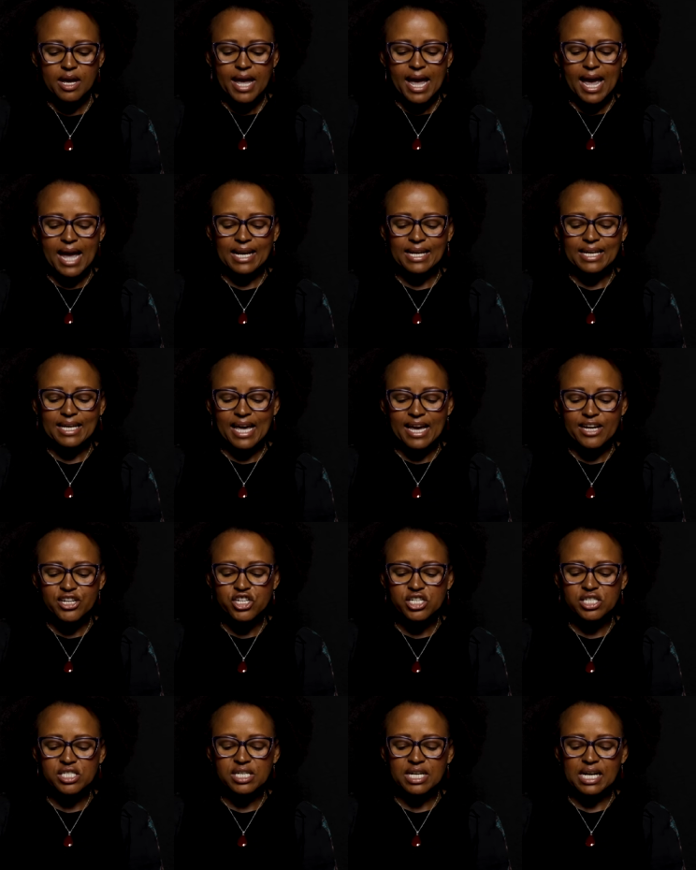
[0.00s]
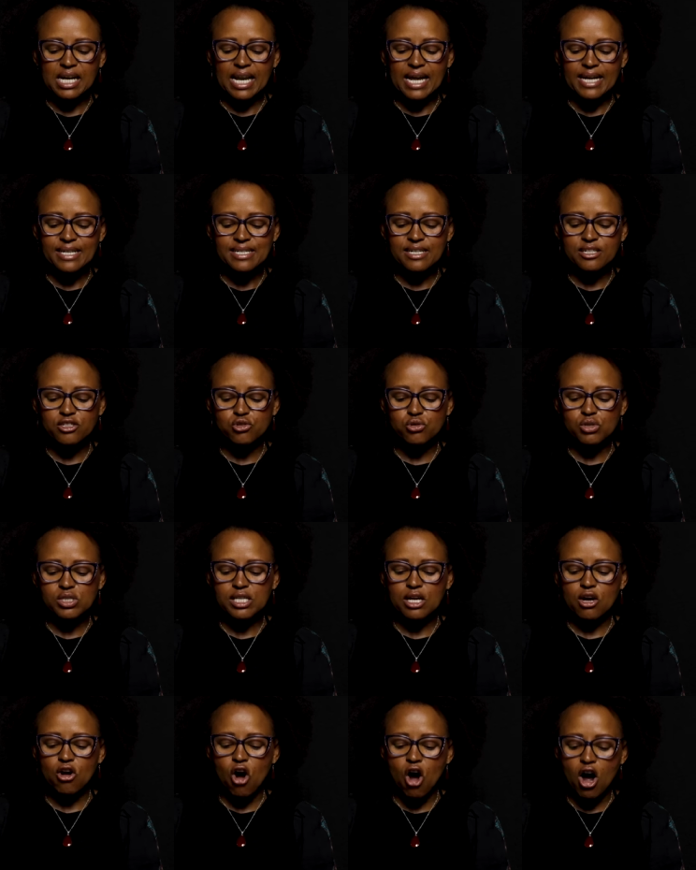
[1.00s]
allegations relating to
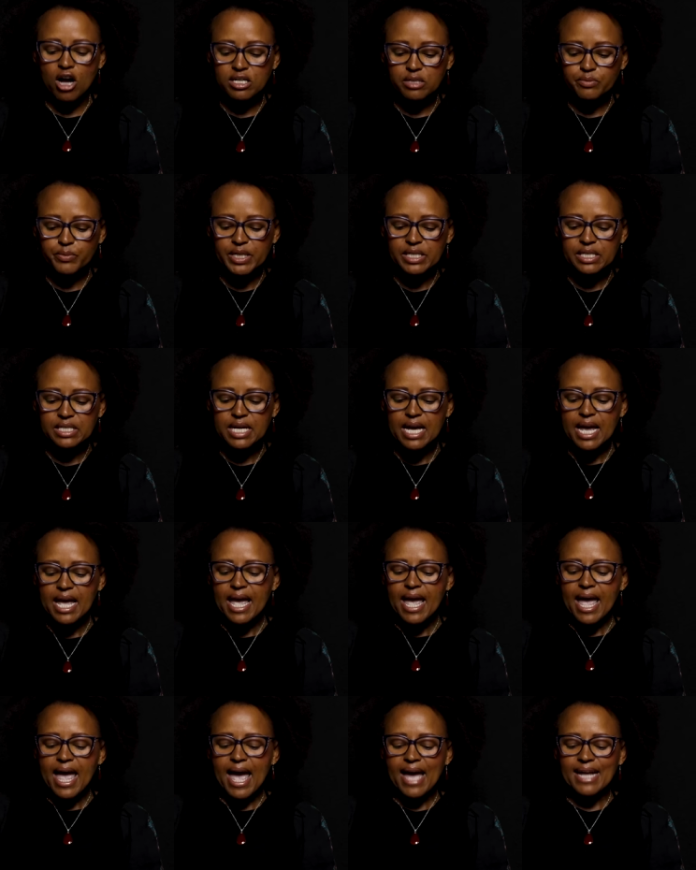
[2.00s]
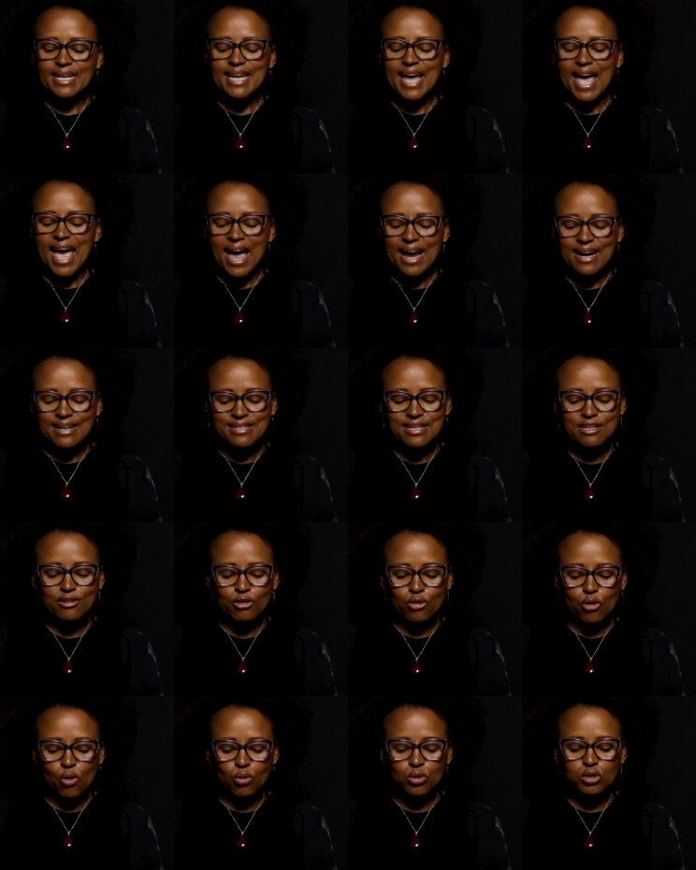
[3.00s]
secondment and acting
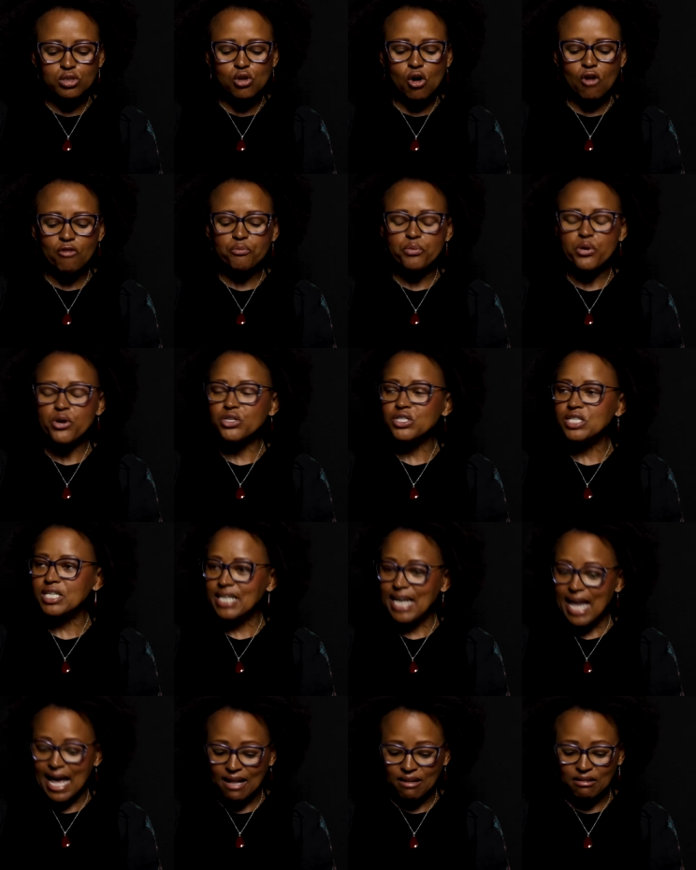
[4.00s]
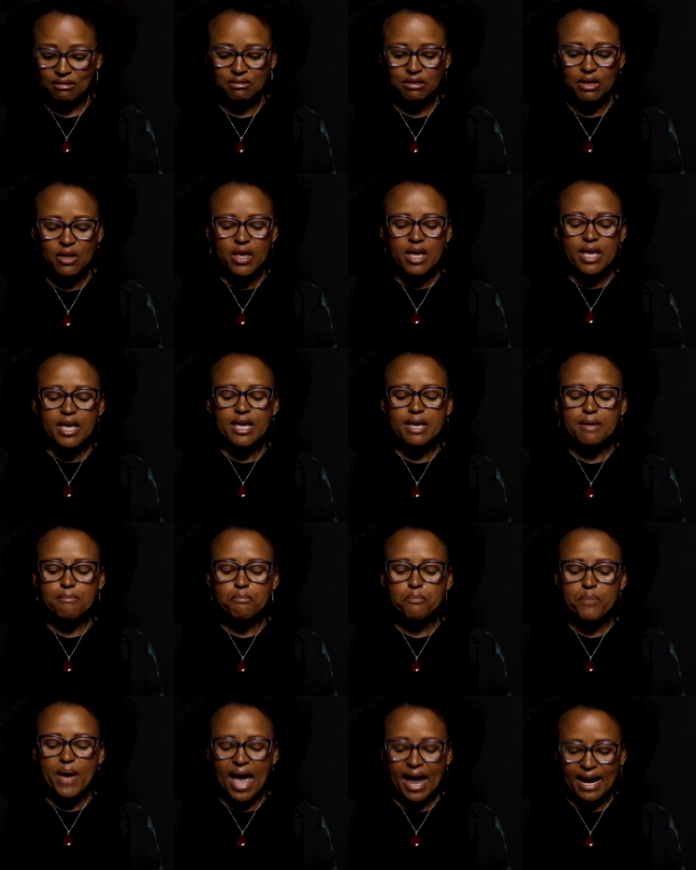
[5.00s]
roles of personnel
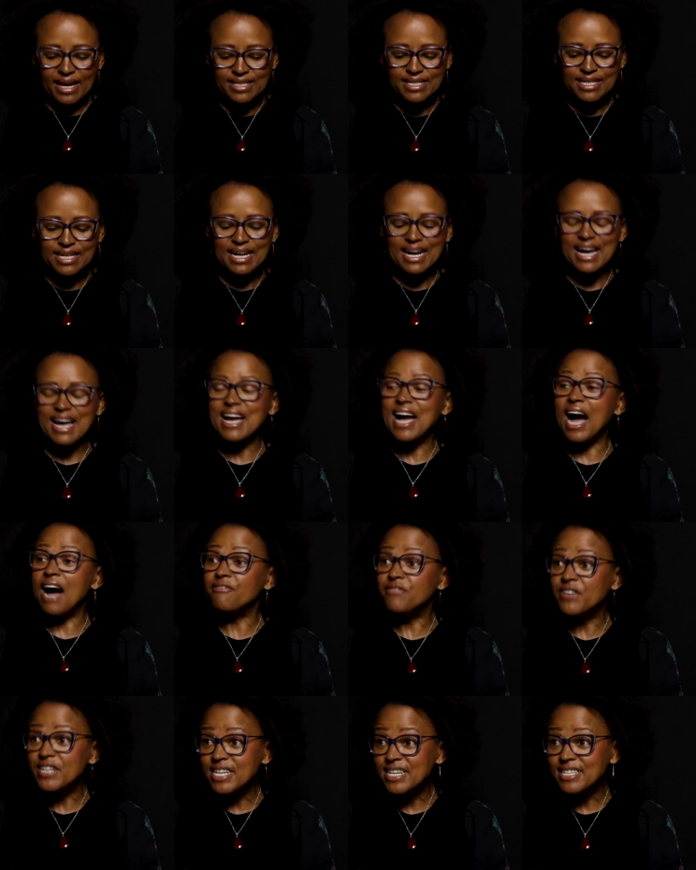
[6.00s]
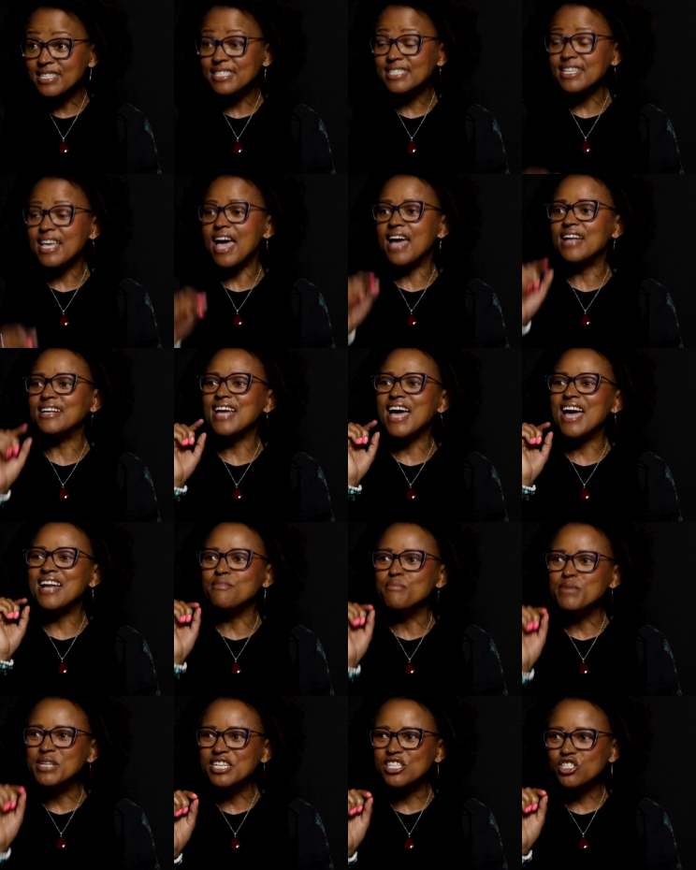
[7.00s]
impacting governance and
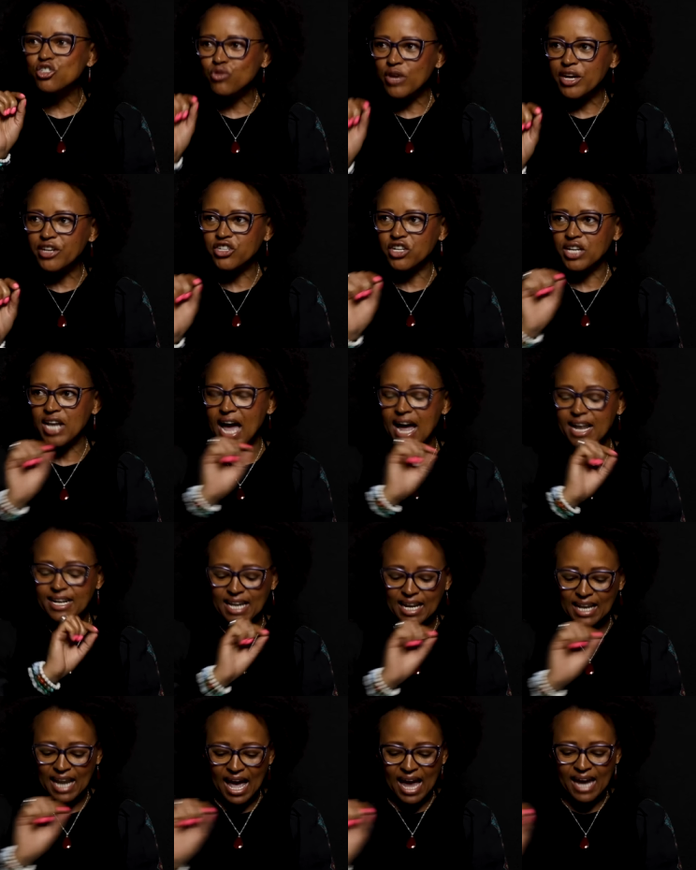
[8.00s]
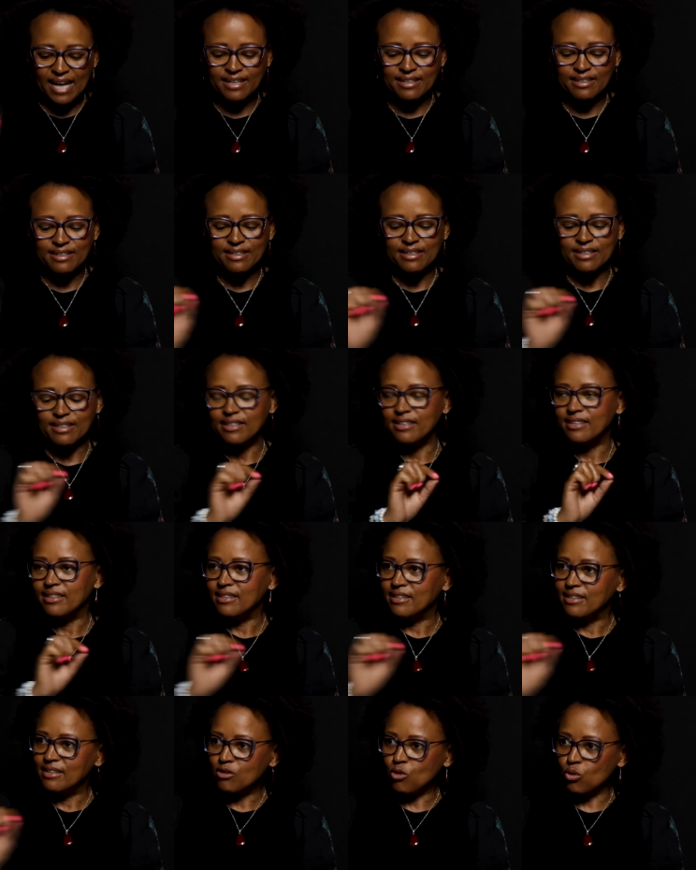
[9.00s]
administration, underlying
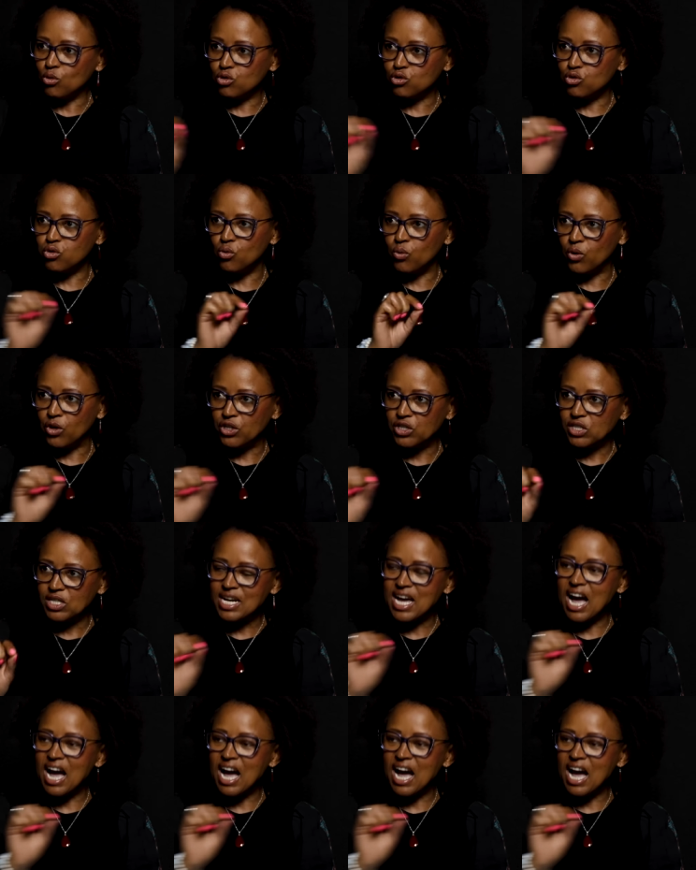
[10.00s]
those two words, mm.